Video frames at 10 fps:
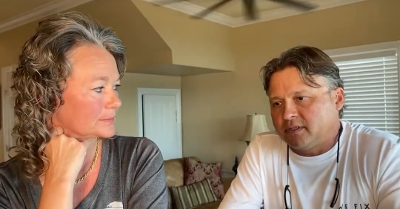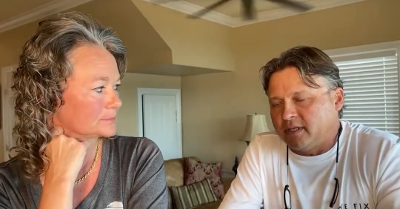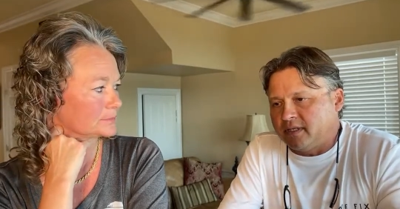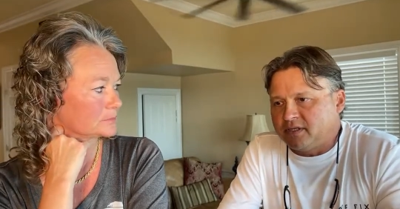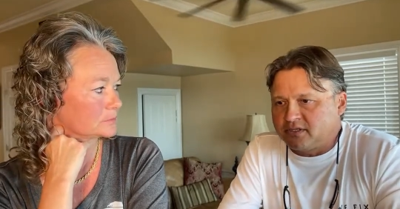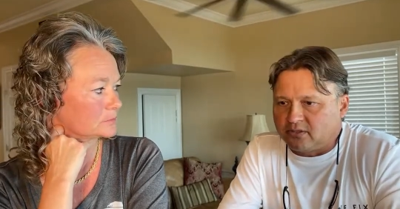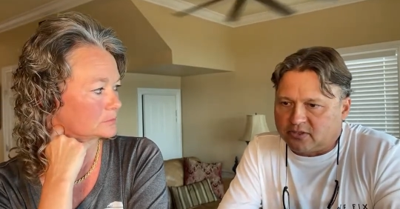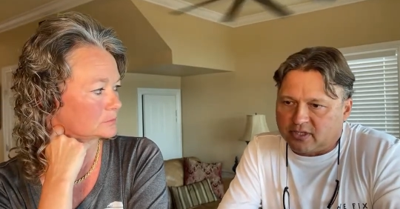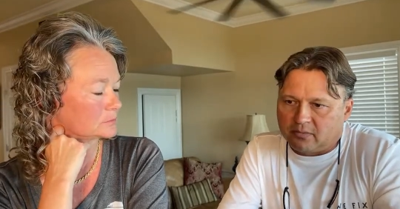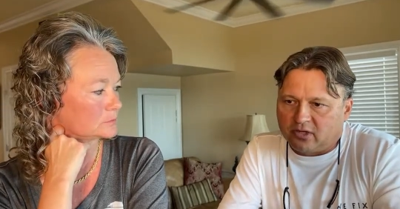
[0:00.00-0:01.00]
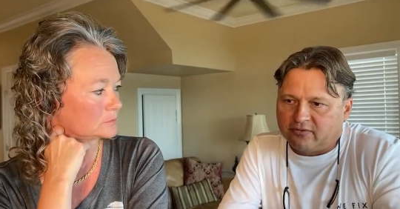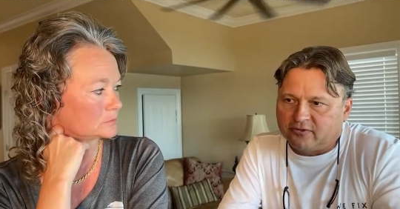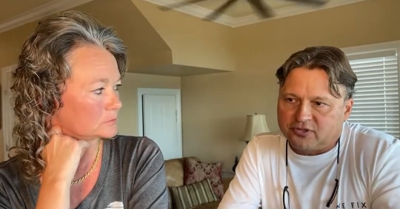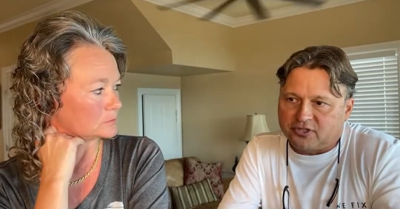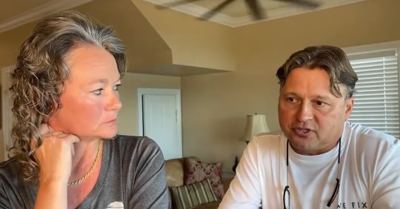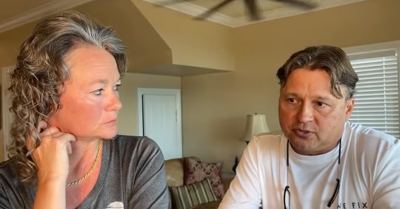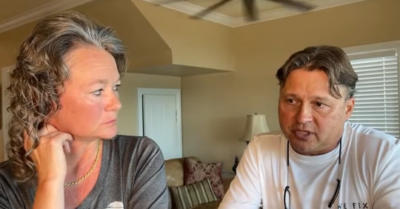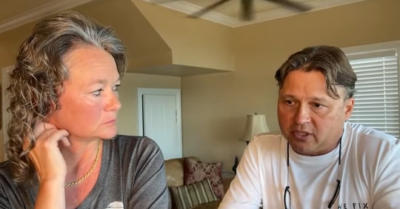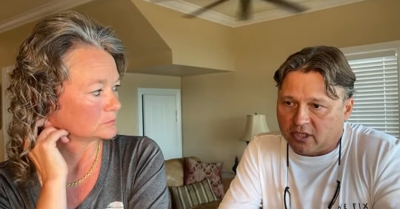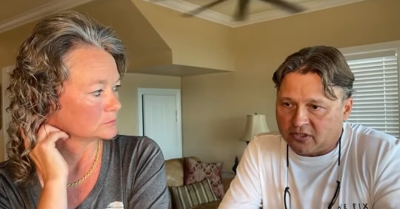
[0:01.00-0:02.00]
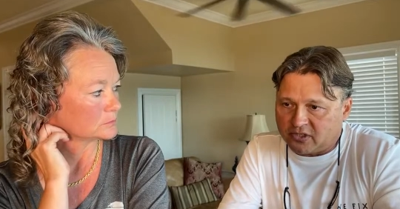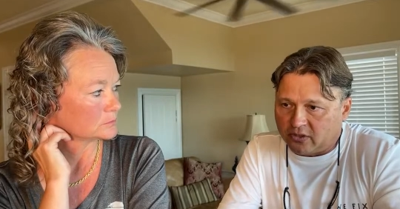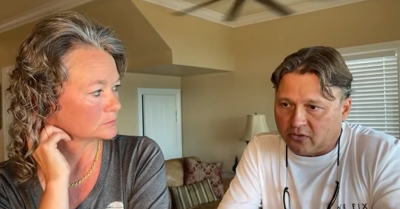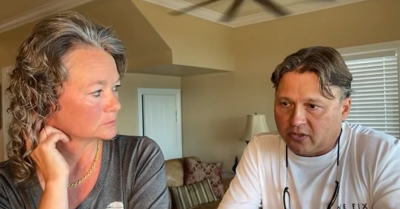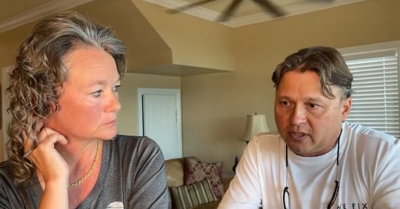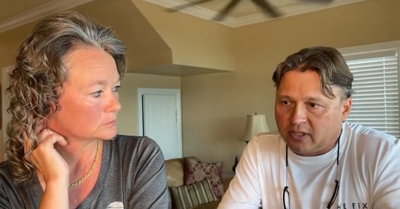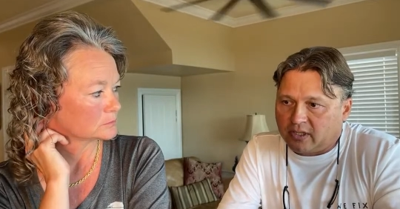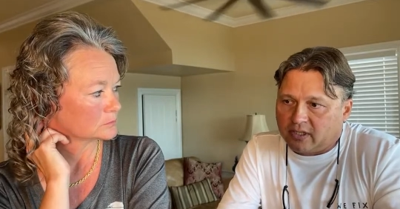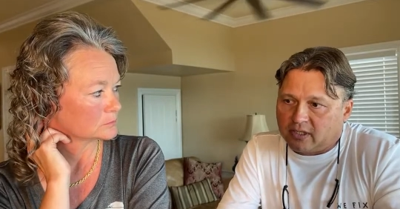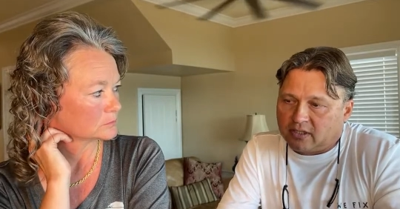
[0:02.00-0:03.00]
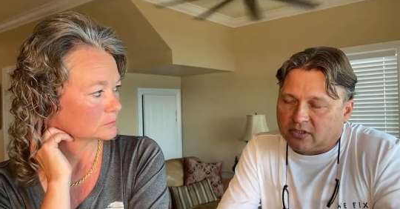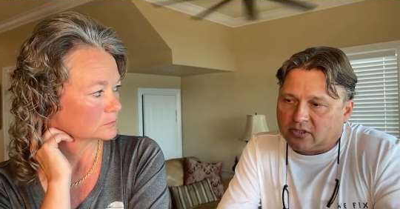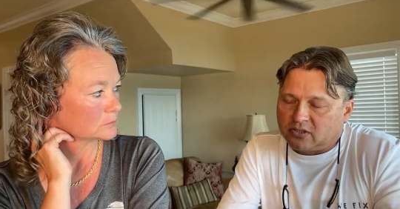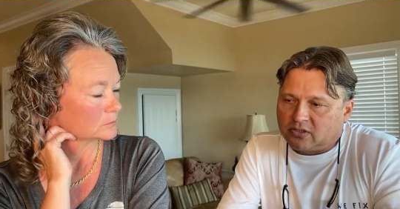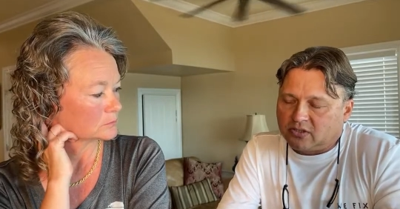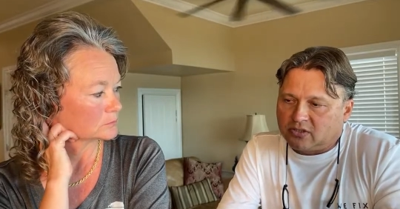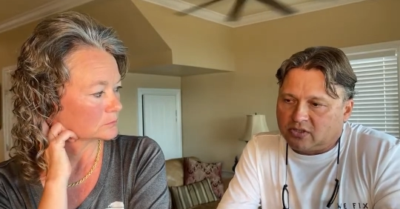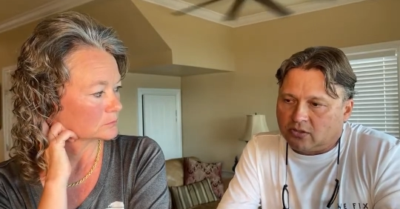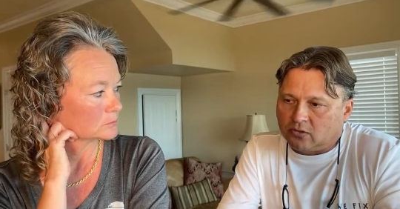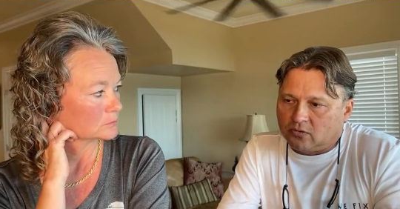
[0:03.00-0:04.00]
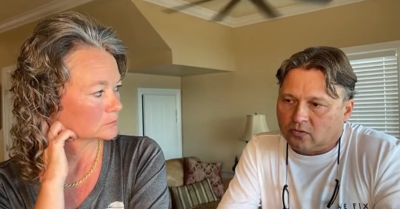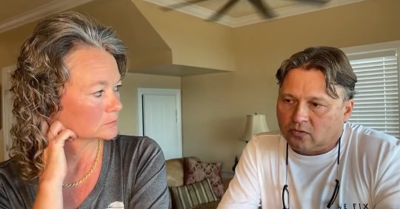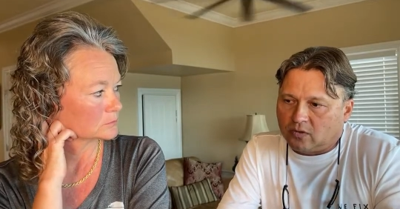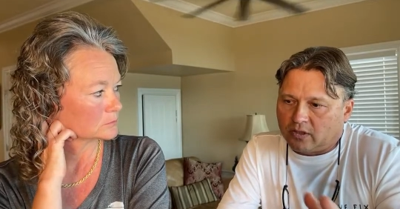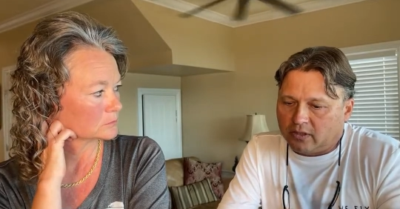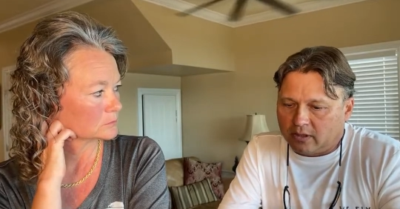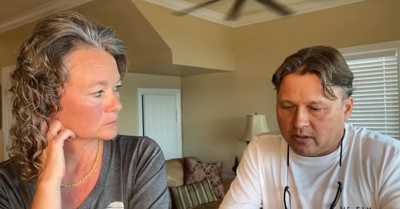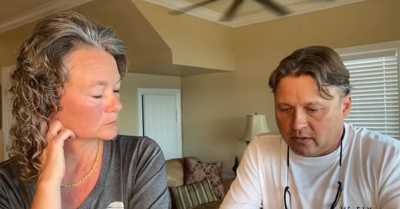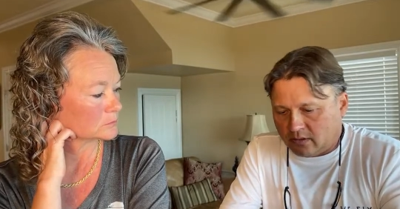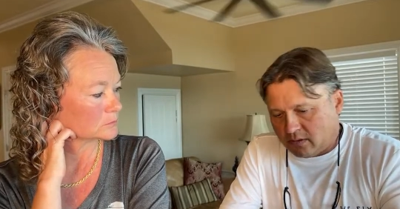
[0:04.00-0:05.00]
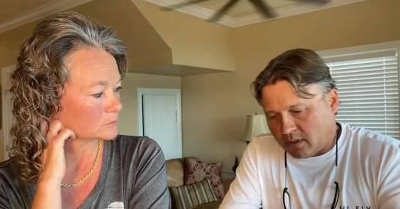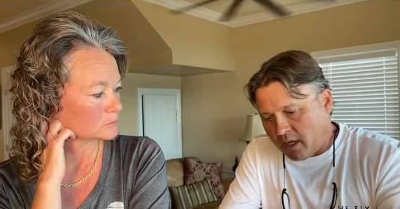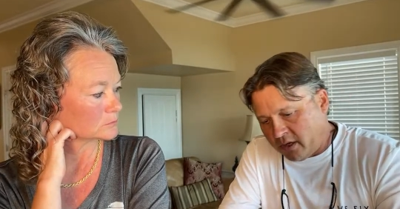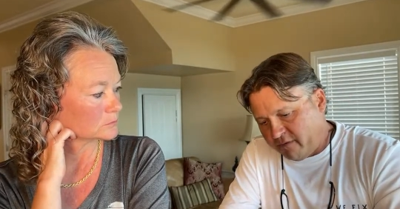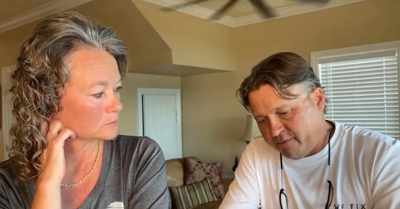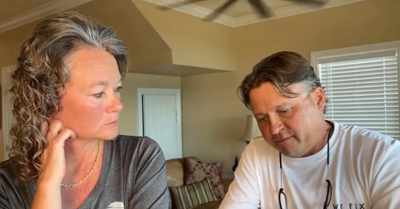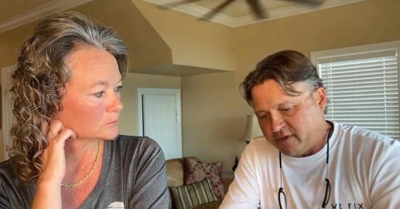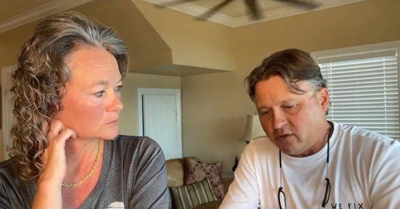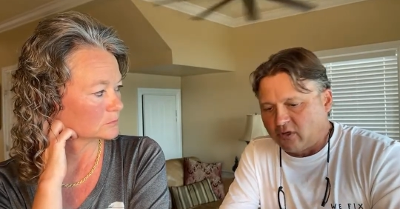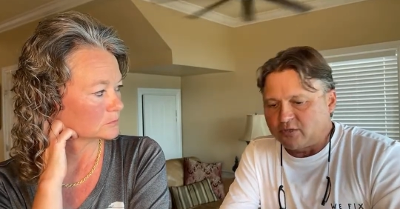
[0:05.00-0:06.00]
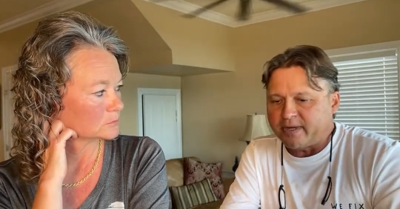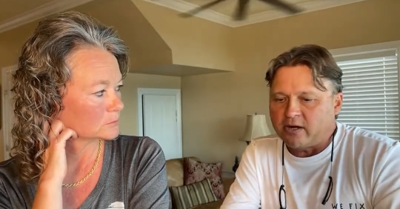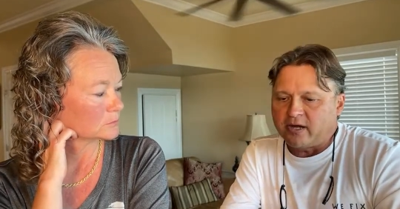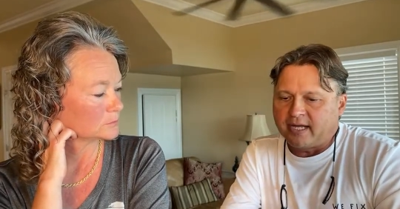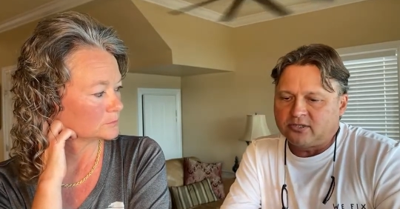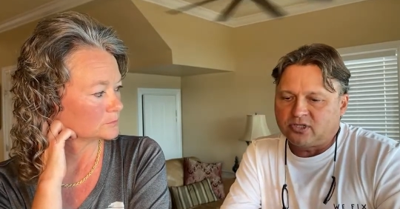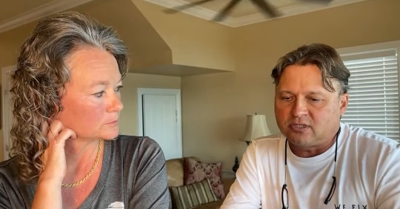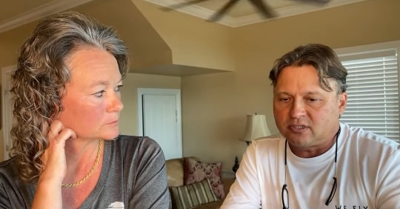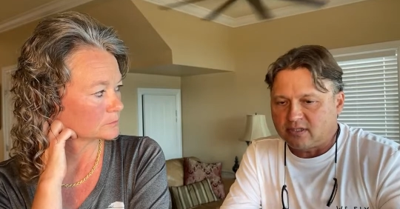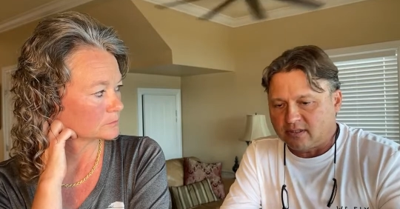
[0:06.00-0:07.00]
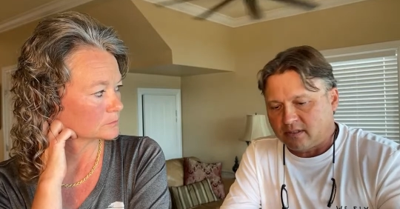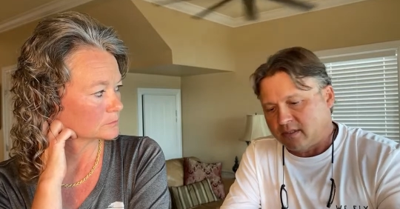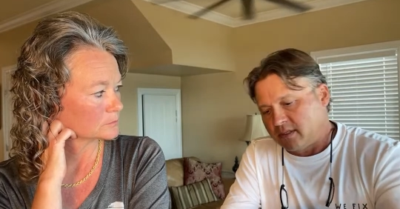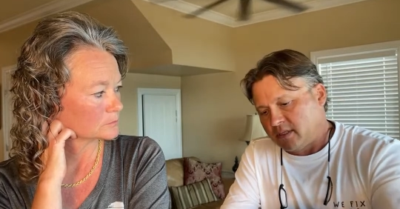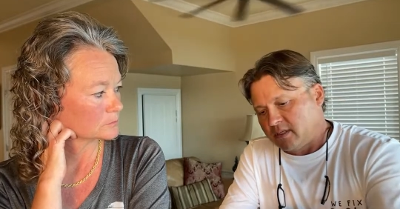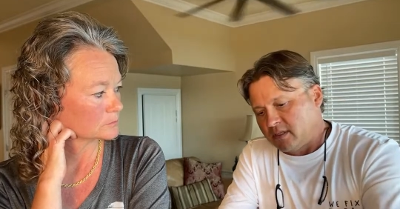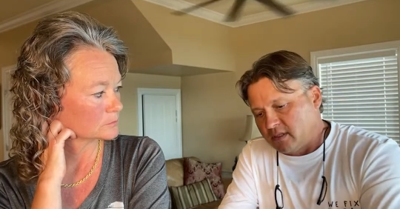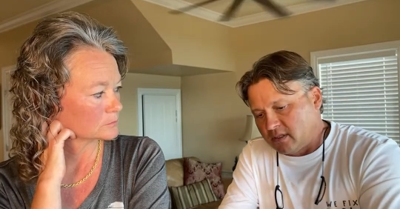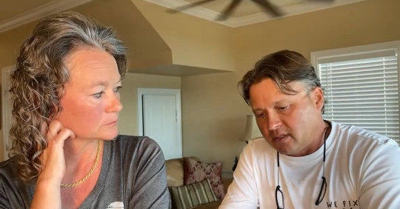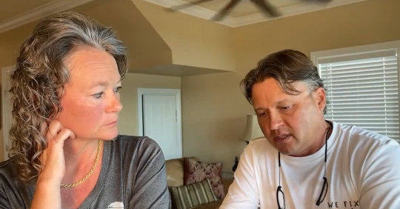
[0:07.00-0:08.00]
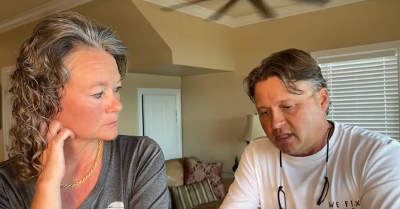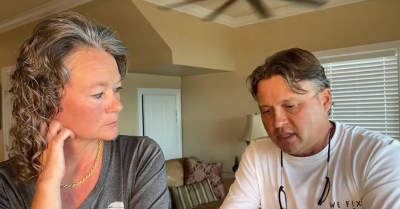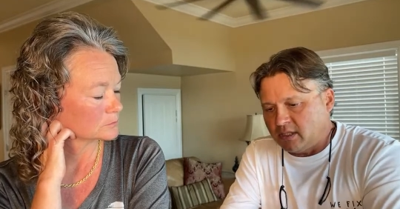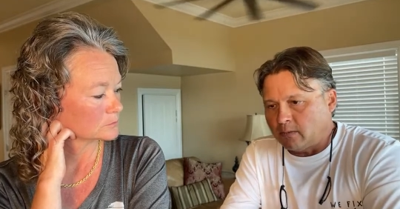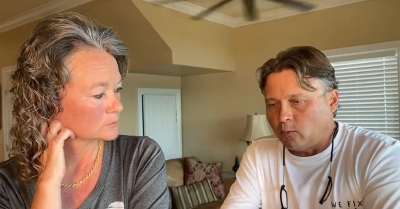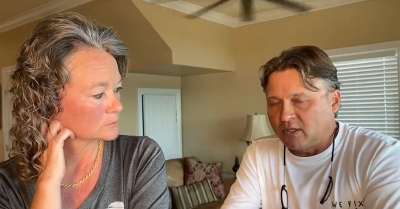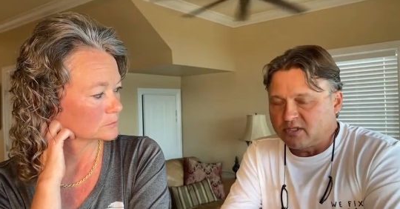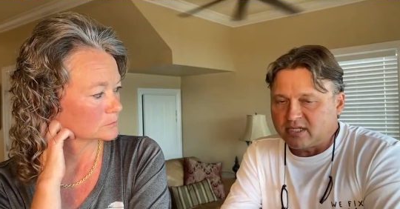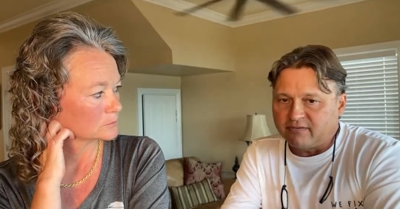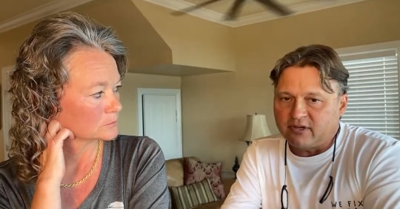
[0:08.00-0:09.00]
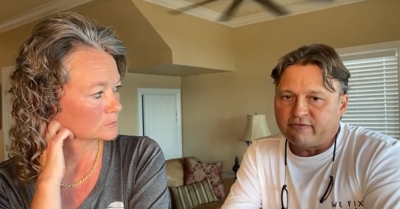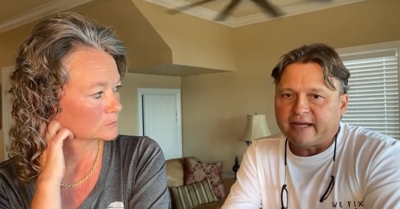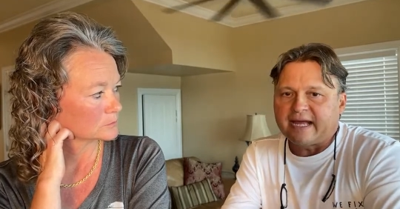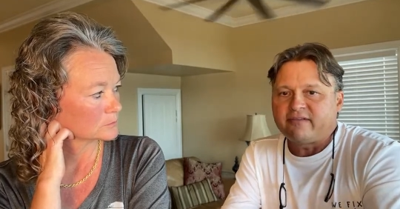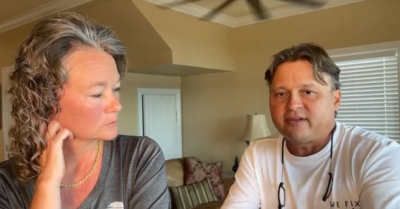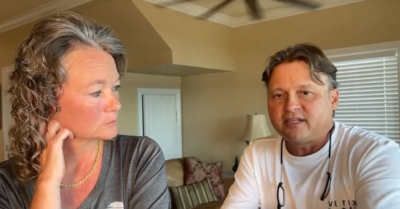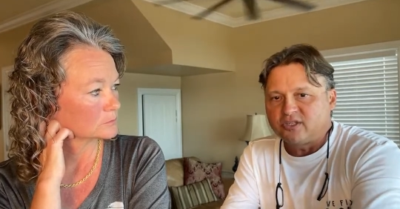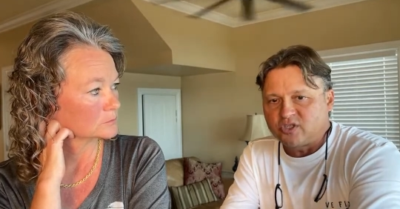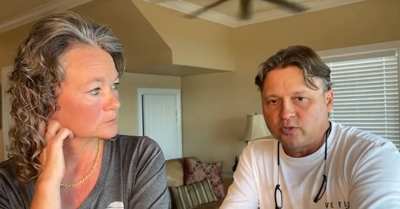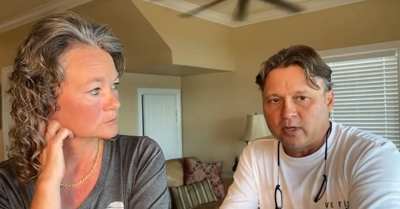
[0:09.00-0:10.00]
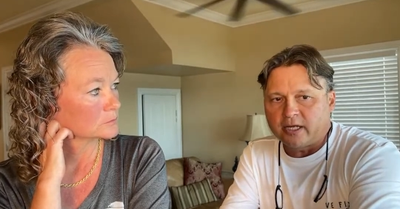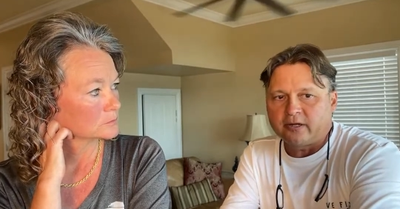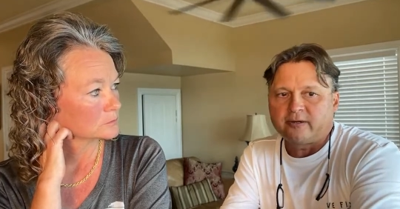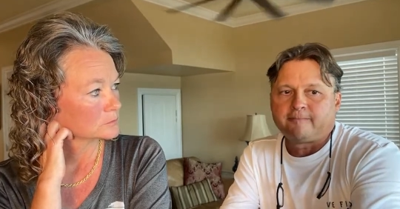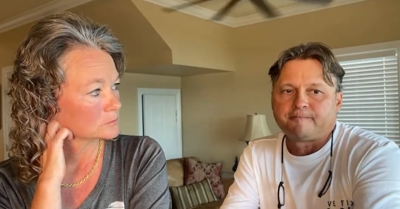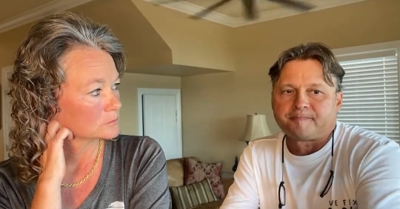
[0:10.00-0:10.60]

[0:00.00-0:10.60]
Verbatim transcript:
Speaker 1: and these are similar for Suzuki also. So the 150 horsepower engines, the 175 and the 200